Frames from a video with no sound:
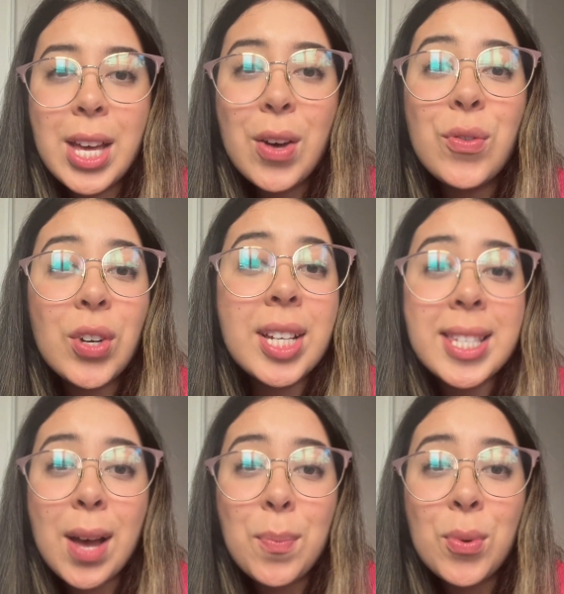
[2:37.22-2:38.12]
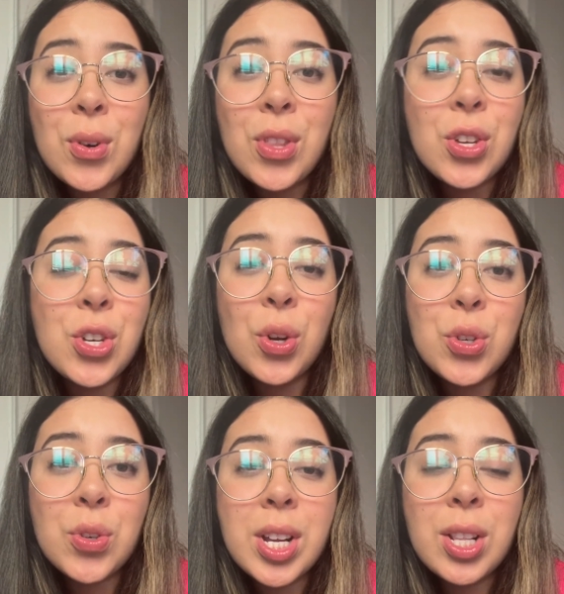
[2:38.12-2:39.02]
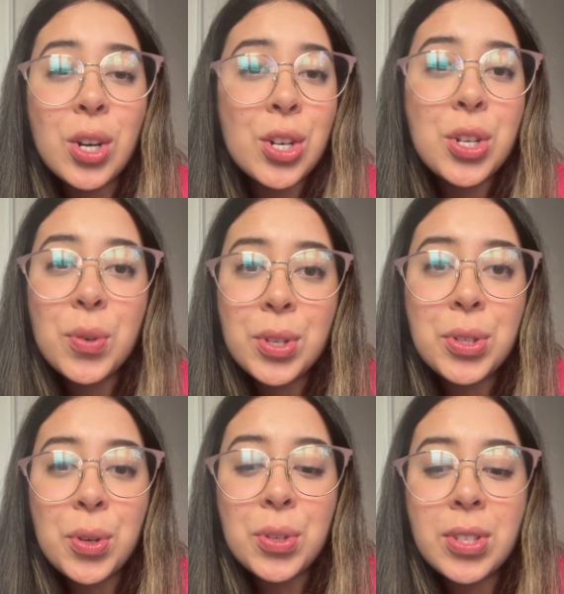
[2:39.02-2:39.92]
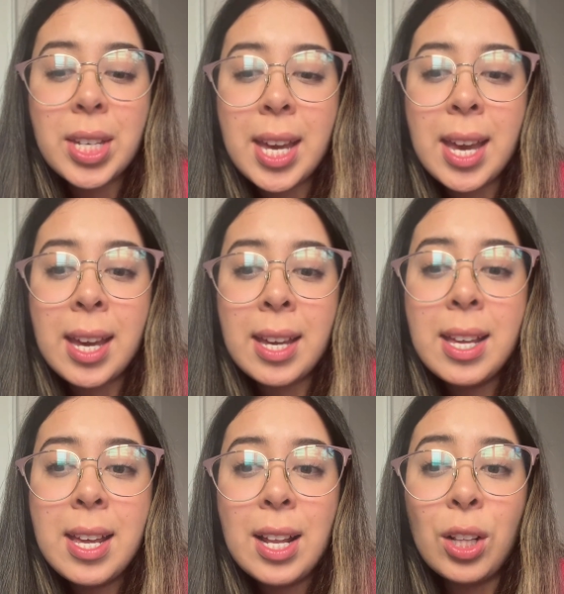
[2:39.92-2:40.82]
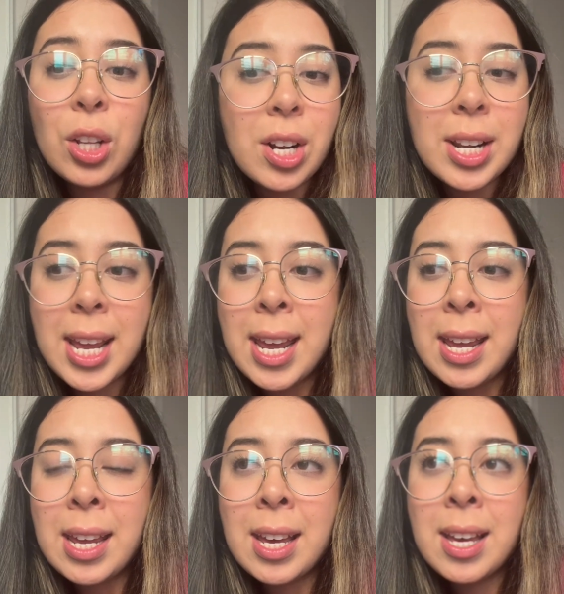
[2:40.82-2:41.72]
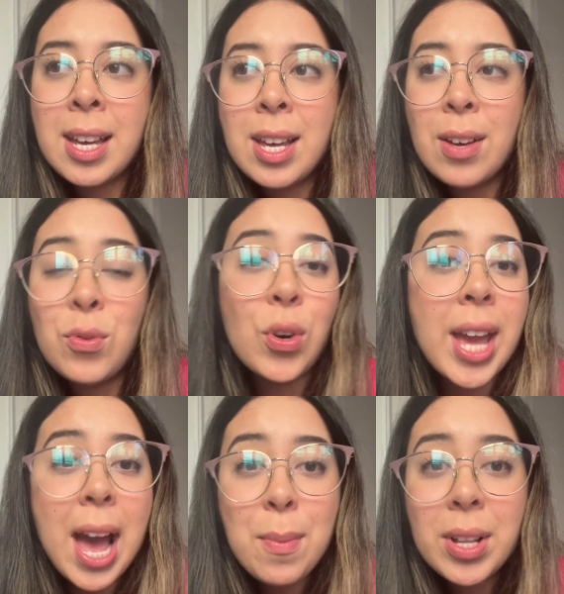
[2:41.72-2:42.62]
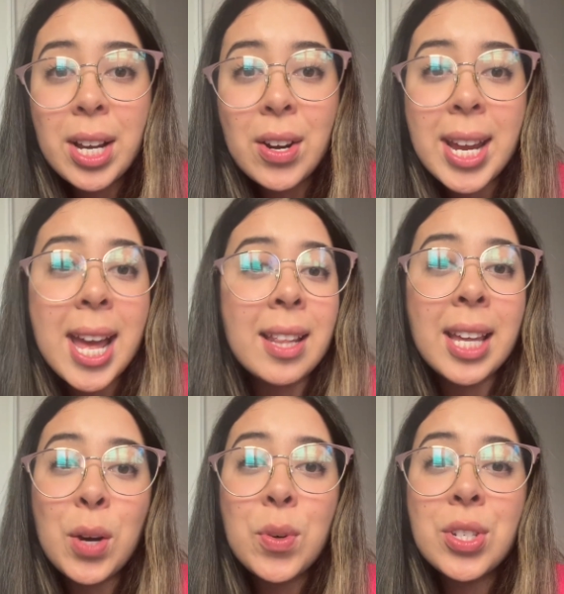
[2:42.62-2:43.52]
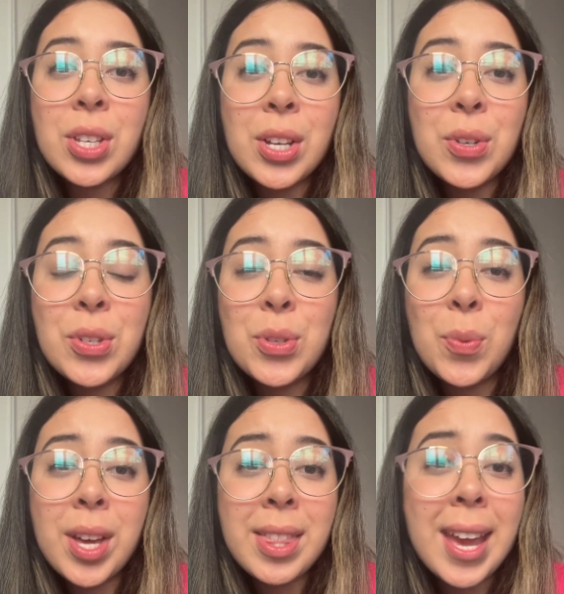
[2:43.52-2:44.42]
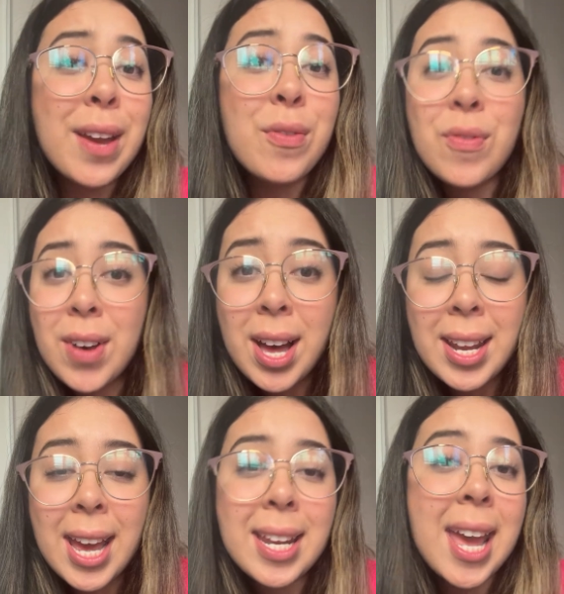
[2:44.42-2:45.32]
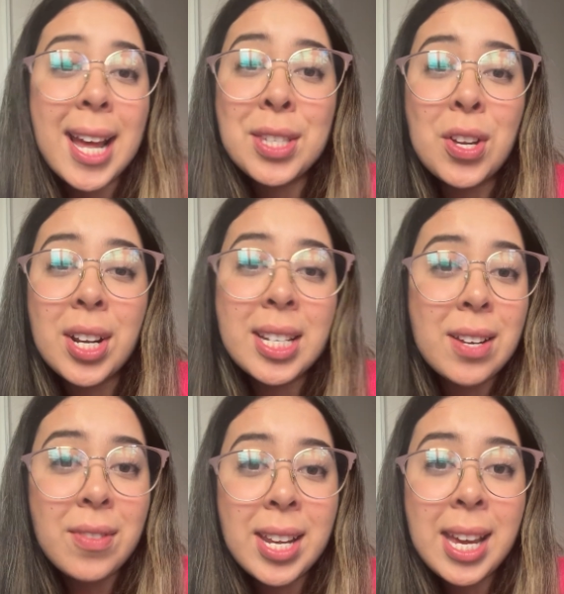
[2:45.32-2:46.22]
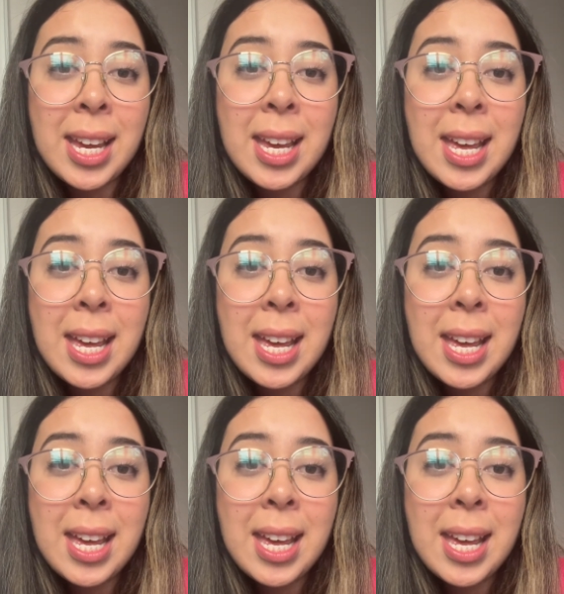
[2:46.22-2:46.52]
For example, the children learn to associate learning vocabulary and language skills with a fun and hands-on activity